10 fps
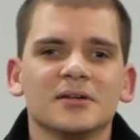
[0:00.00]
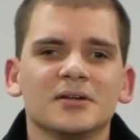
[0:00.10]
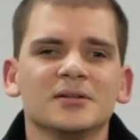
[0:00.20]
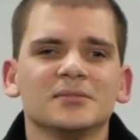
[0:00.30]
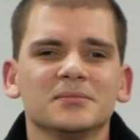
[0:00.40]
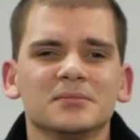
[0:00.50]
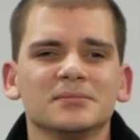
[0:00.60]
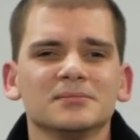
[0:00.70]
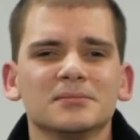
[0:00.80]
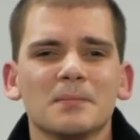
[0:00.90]

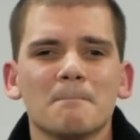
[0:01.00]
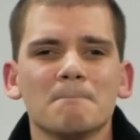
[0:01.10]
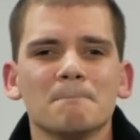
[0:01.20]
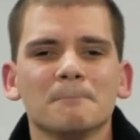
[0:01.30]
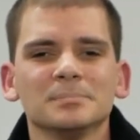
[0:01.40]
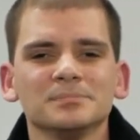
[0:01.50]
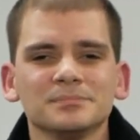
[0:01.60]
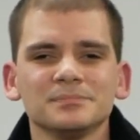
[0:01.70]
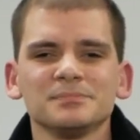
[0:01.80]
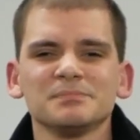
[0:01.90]

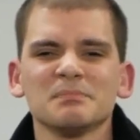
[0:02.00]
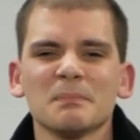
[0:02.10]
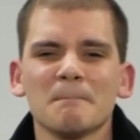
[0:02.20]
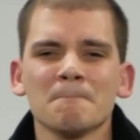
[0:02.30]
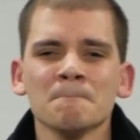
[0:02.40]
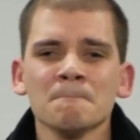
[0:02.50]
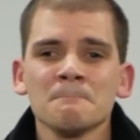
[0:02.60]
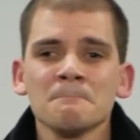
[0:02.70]
Nothing is said.